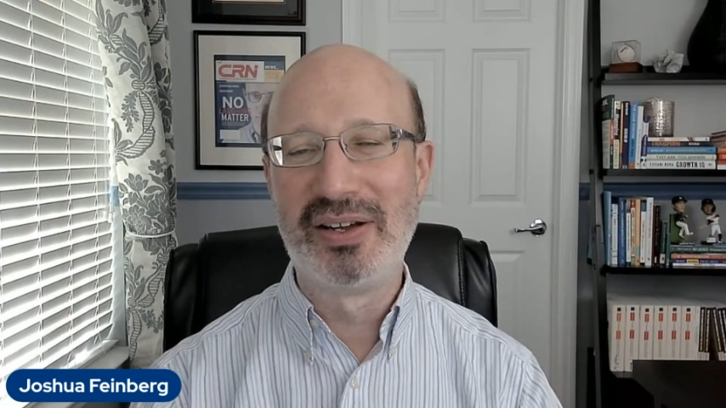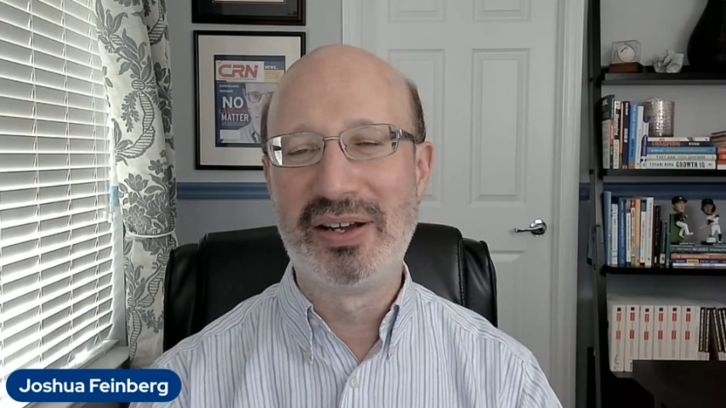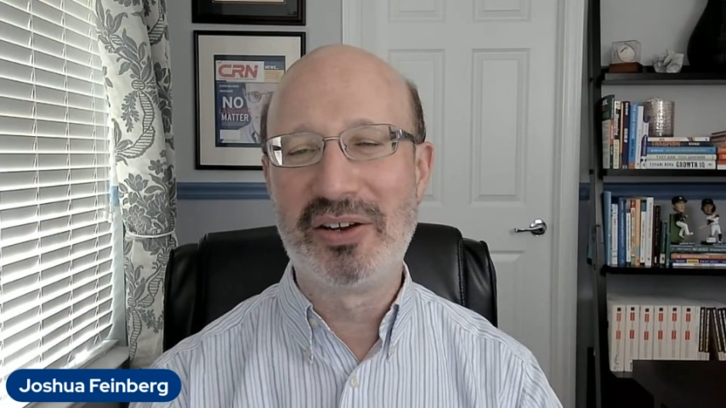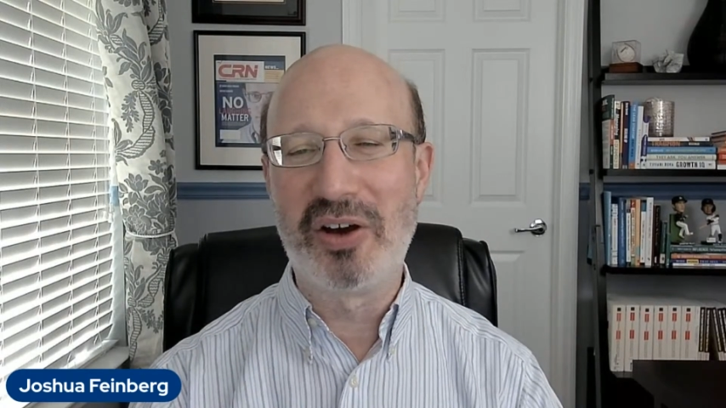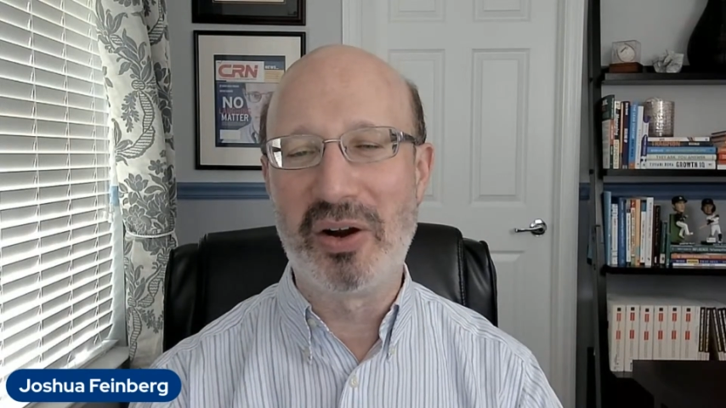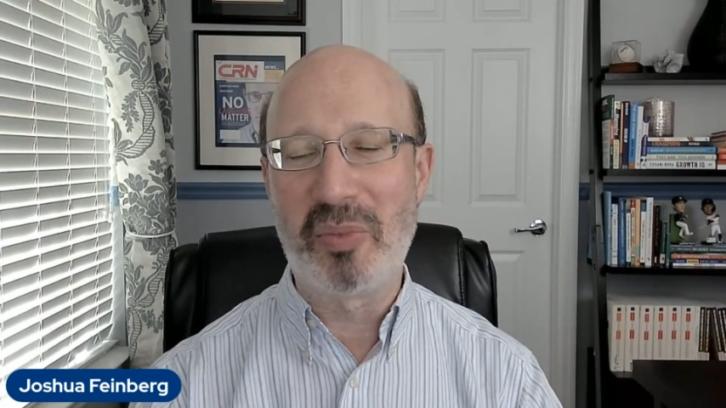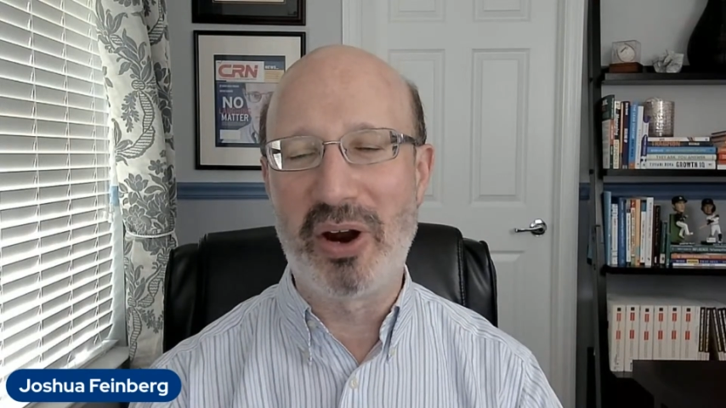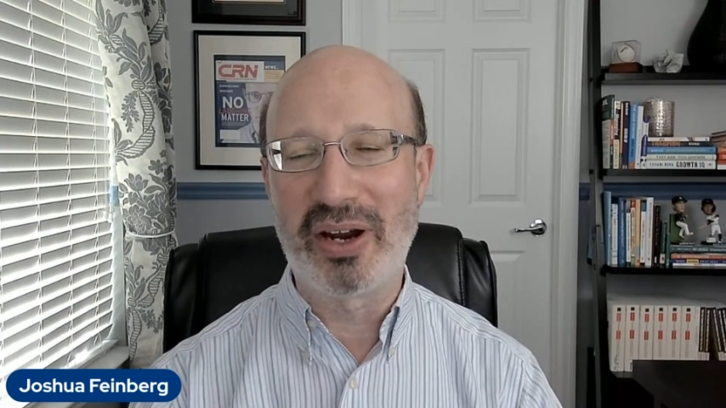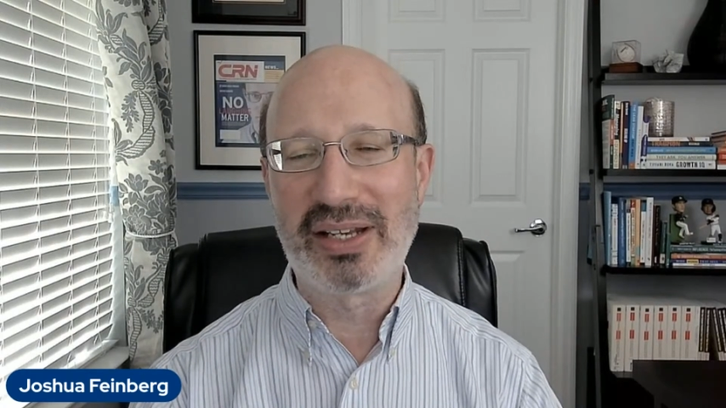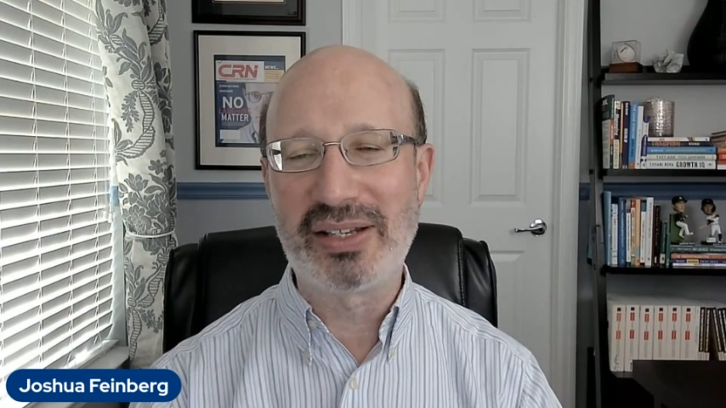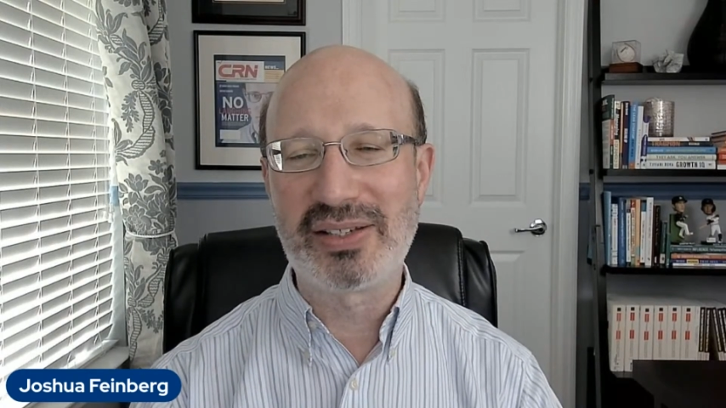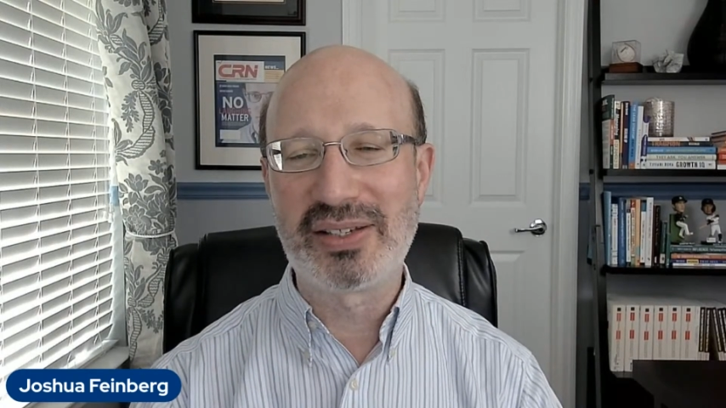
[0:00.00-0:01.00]

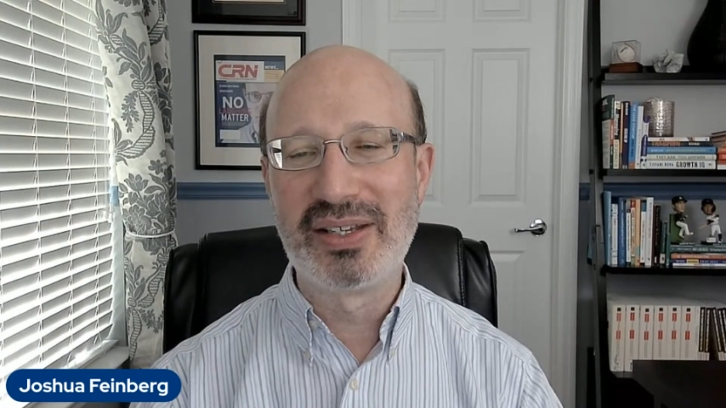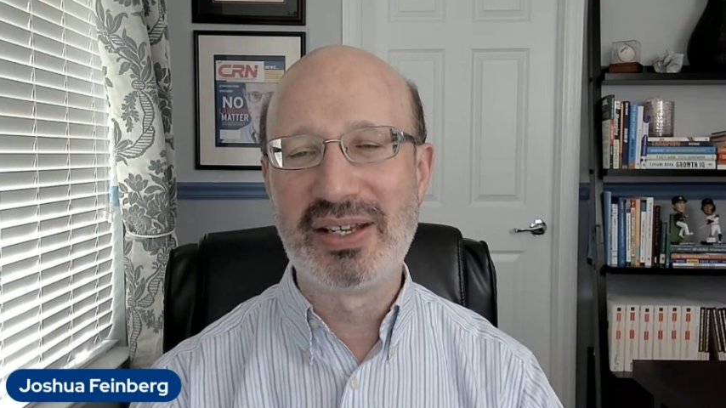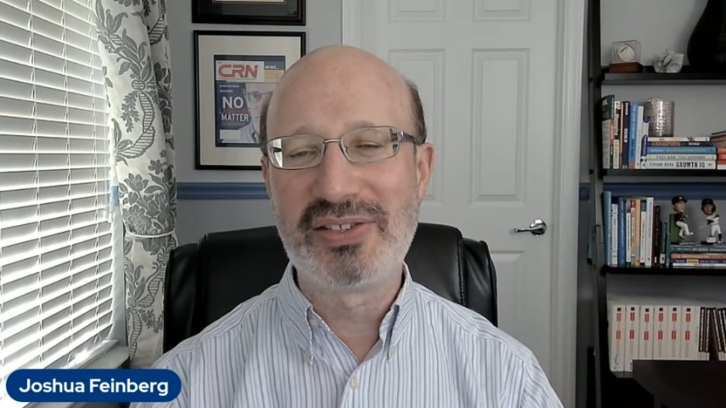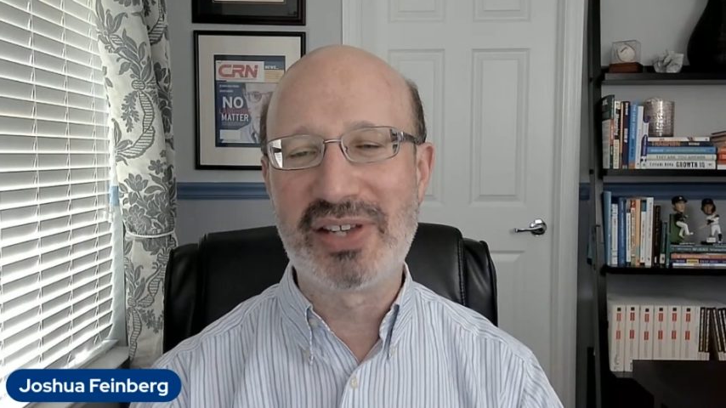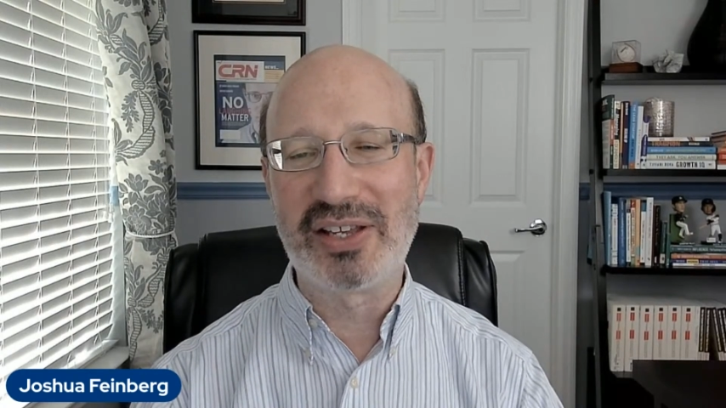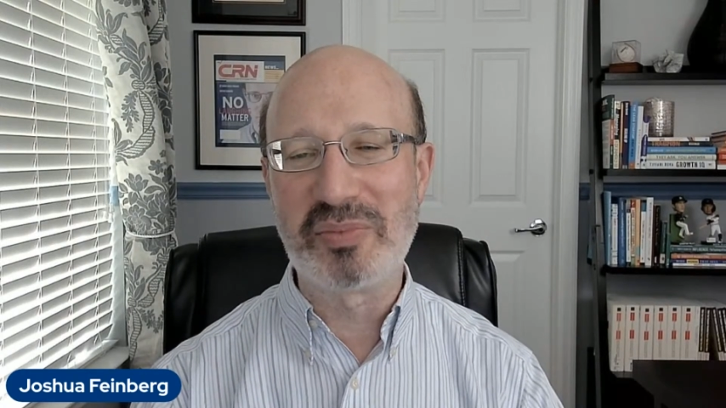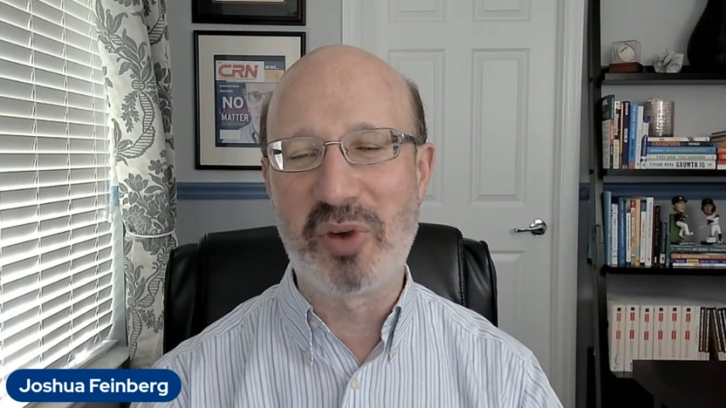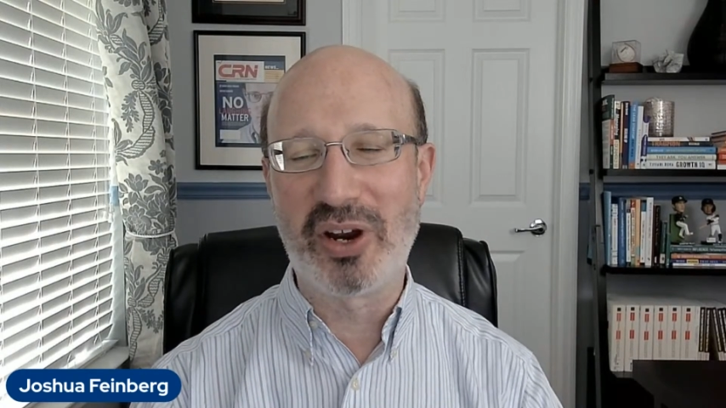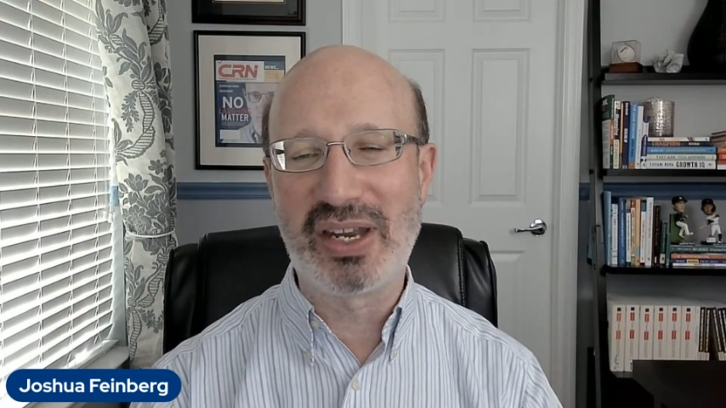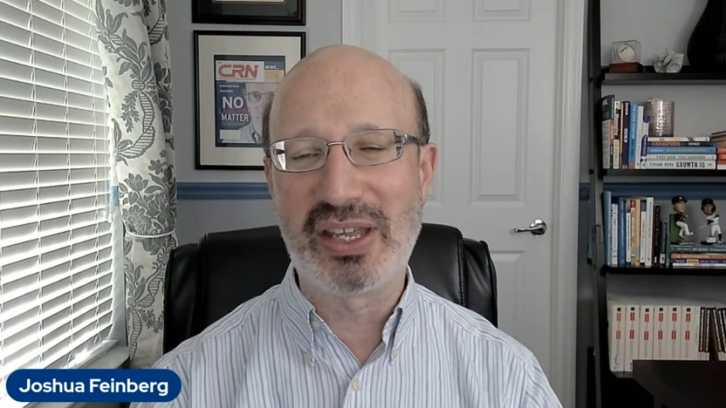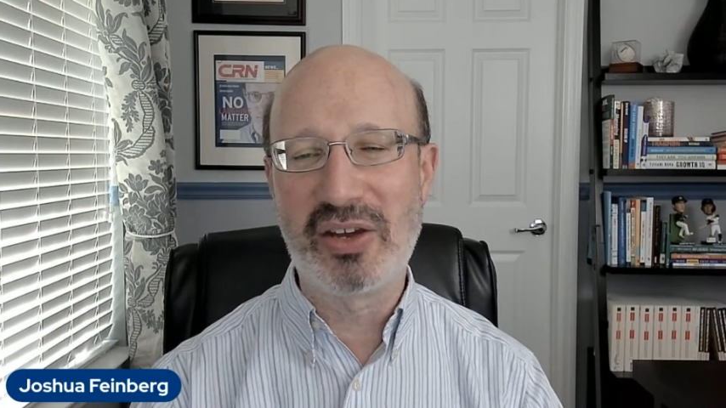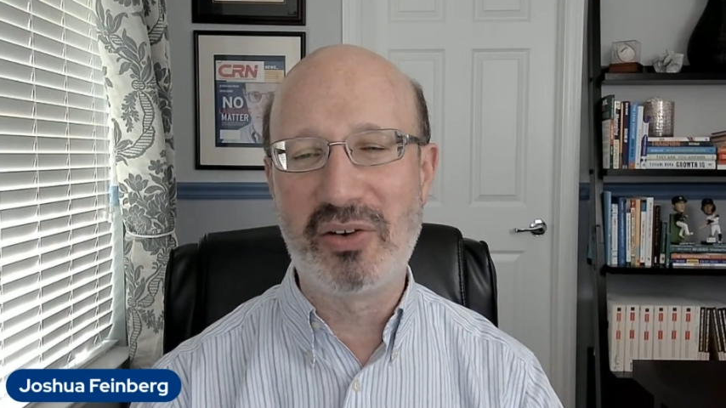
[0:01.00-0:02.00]
Go-to-Market Sales and
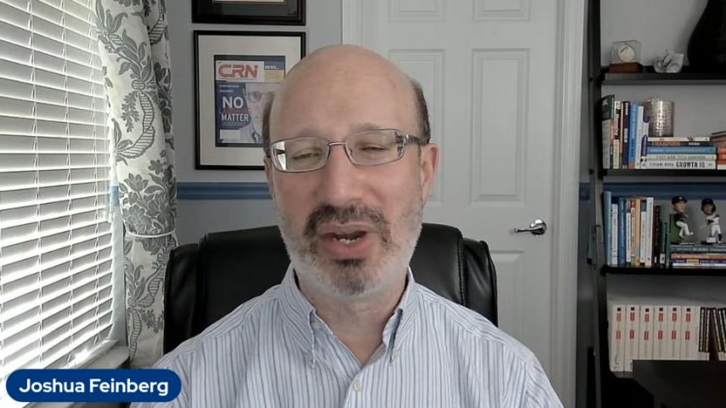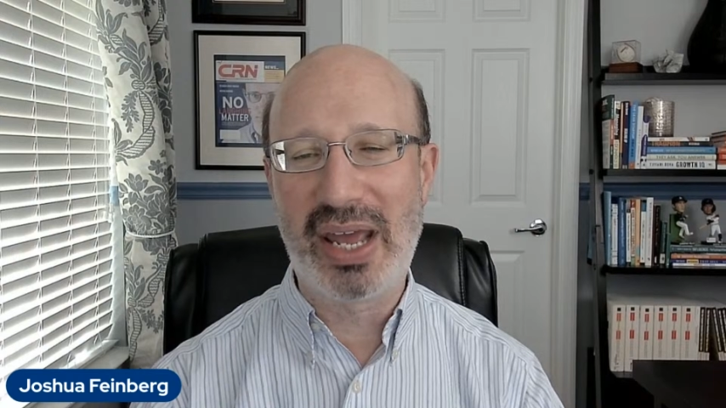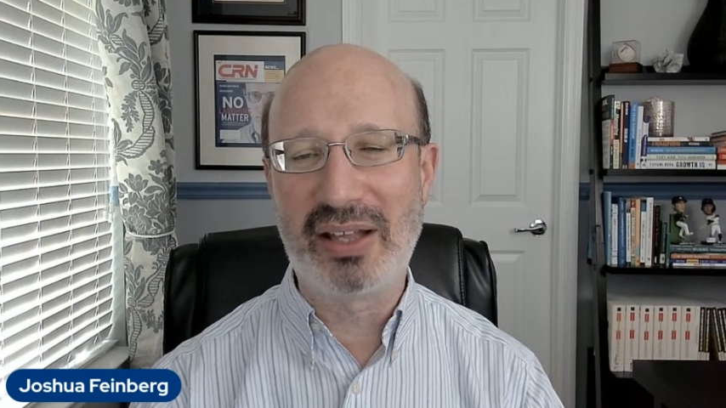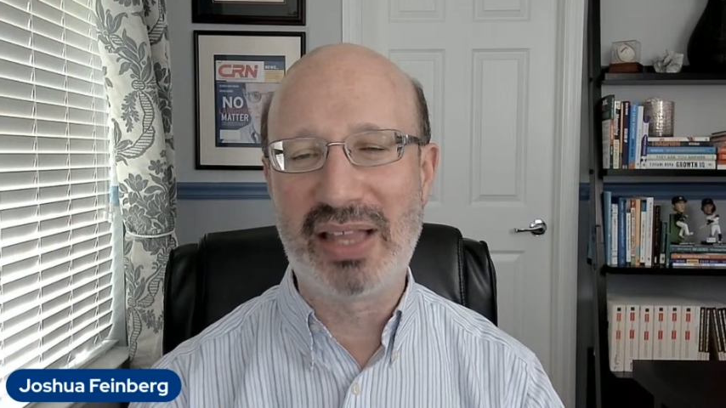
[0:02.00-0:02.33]
Marketing Q&A